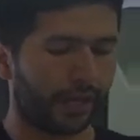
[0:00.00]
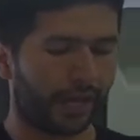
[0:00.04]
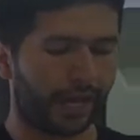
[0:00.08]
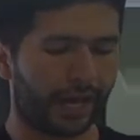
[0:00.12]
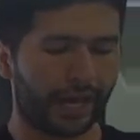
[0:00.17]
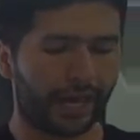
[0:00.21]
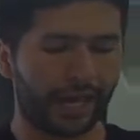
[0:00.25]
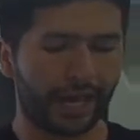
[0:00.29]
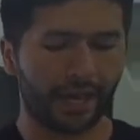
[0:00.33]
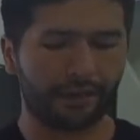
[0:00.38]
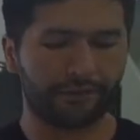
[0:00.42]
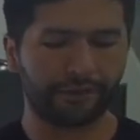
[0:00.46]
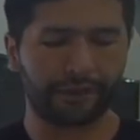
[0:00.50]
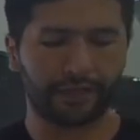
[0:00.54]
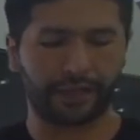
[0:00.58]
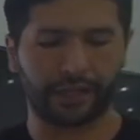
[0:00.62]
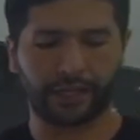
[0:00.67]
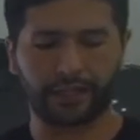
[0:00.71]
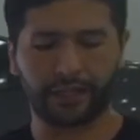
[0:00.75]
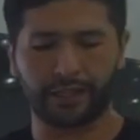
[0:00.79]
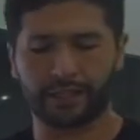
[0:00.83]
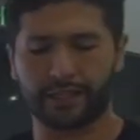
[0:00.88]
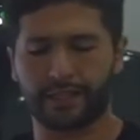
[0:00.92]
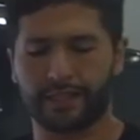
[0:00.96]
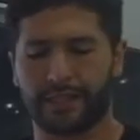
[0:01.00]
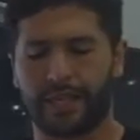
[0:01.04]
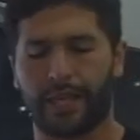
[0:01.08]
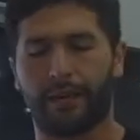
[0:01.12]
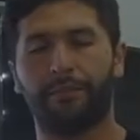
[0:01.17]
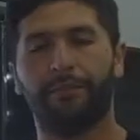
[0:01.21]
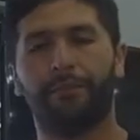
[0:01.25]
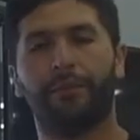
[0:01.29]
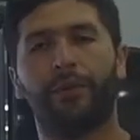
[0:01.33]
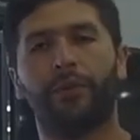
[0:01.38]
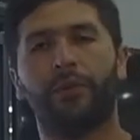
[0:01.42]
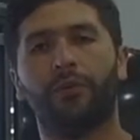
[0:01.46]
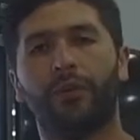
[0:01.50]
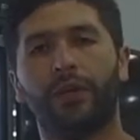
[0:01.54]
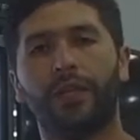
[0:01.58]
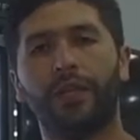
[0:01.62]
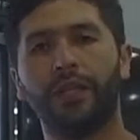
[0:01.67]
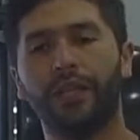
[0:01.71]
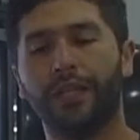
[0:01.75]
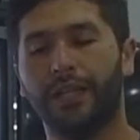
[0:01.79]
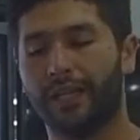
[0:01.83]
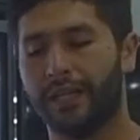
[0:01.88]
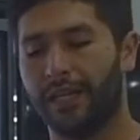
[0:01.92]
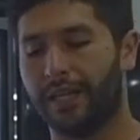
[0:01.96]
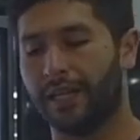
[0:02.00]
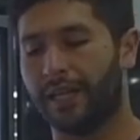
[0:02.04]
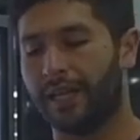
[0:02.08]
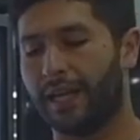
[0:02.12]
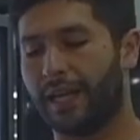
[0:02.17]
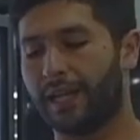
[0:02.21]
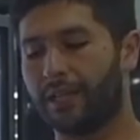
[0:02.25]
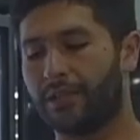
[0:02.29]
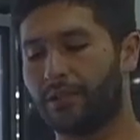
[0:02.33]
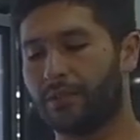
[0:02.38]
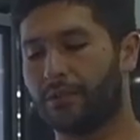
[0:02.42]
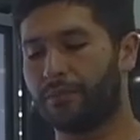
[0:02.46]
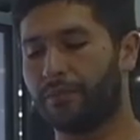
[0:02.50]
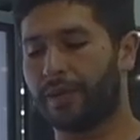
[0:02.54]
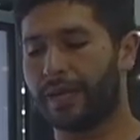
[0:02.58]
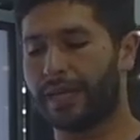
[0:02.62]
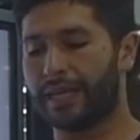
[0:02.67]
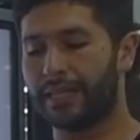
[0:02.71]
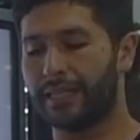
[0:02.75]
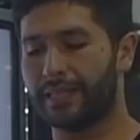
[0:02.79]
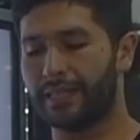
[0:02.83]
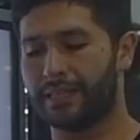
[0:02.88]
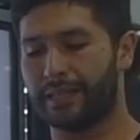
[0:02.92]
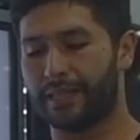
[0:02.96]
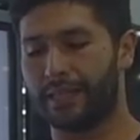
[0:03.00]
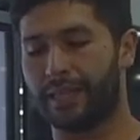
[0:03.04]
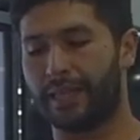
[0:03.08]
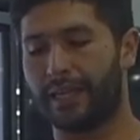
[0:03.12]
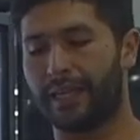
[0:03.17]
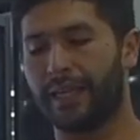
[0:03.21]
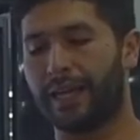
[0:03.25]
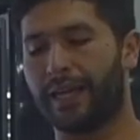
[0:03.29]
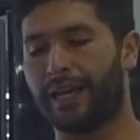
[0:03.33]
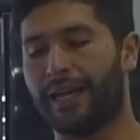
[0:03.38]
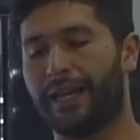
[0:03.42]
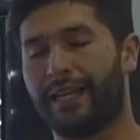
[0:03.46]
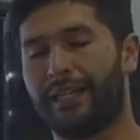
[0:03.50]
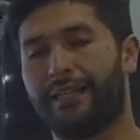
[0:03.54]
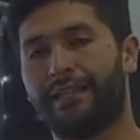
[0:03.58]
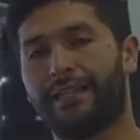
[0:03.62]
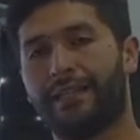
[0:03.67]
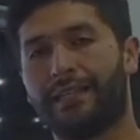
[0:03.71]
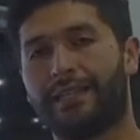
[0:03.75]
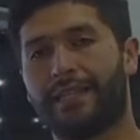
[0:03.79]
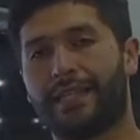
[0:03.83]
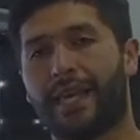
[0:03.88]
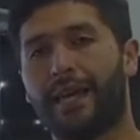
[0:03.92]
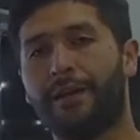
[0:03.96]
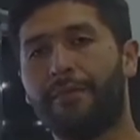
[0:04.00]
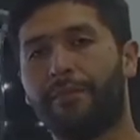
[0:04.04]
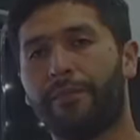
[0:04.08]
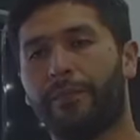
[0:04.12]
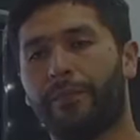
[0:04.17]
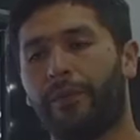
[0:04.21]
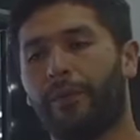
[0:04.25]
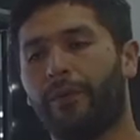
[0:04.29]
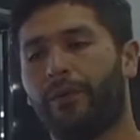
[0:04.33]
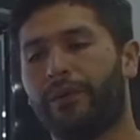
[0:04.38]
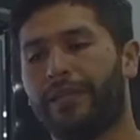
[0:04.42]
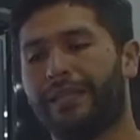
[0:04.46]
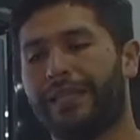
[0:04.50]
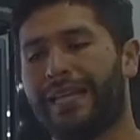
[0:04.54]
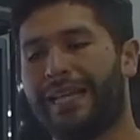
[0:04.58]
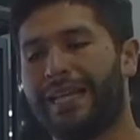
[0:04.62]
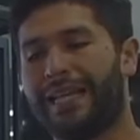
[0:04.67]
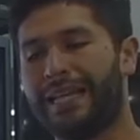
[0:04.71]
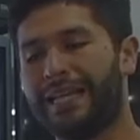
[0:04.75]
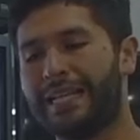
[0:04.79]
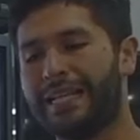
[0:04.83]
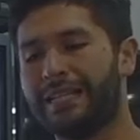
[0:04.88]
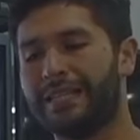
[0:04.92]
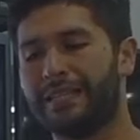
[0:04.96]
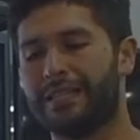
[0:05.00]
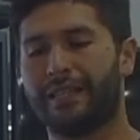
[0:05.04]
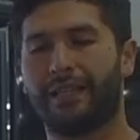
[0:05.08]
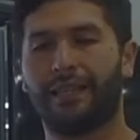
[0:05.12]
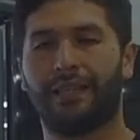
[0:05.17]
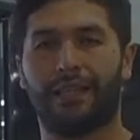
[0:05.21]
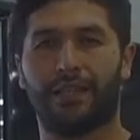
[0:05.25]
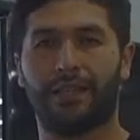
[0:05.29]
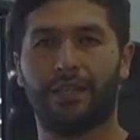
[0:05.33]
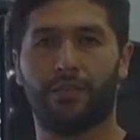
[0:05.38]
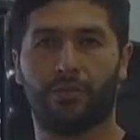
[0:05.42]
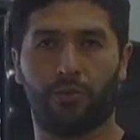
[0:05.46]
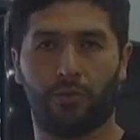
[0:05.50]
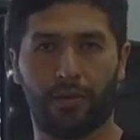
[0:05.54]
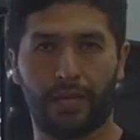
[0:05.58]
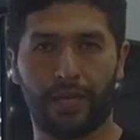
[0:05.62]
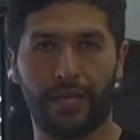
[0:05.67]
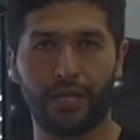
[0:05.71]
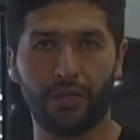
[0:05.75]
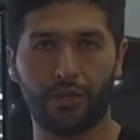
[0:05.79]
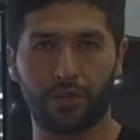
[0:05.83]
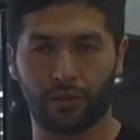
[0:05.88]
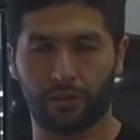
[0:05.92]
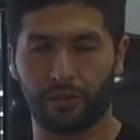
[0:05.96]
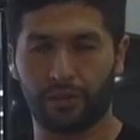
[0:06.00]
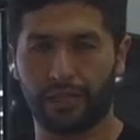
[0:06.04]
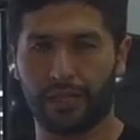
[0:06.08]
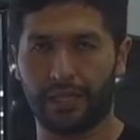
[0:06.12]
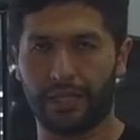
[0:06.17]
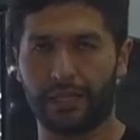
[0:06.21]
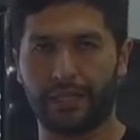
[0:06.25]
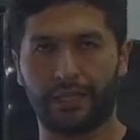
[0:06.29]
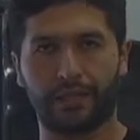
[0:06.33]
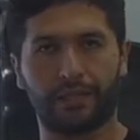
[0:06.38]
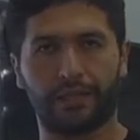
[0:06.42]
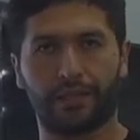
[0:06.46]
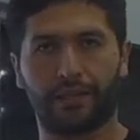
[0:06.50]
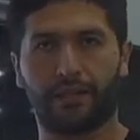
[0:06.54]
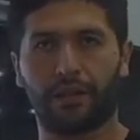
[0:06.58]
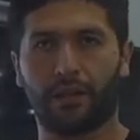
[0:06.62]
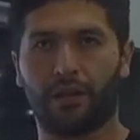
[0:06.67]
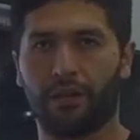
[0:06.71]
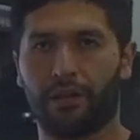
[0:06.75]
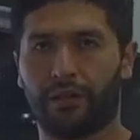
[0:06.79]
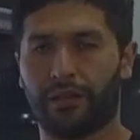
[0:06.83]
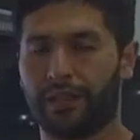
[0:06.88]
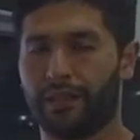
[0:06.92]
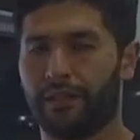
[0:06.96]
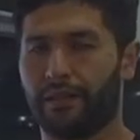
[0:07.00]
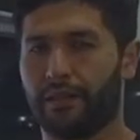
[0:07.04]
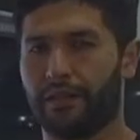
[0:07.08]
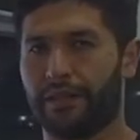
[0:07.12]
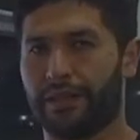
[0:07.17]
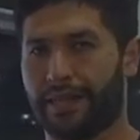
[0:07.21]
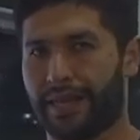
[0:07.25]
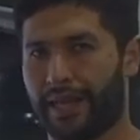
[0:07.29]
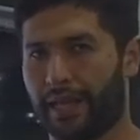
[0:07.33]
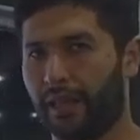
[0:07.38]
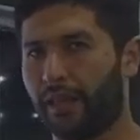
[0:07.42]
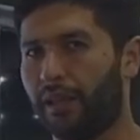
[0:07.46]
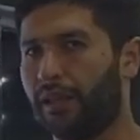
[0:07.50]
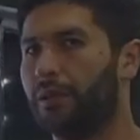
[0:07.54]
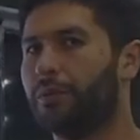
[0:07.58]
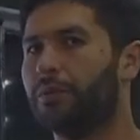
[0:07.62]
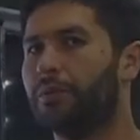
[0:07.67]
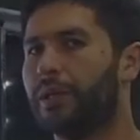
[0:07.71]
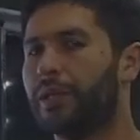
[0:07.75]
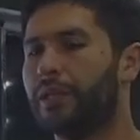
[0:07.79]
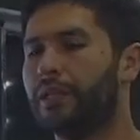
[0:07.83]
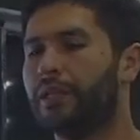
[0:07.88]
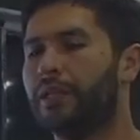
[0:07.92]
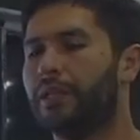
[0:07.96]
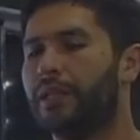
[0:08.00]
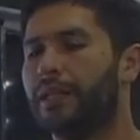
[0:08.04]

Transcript: I have here a sample one. As you might see in the sample, the inside insulation, it's a colored yellow one.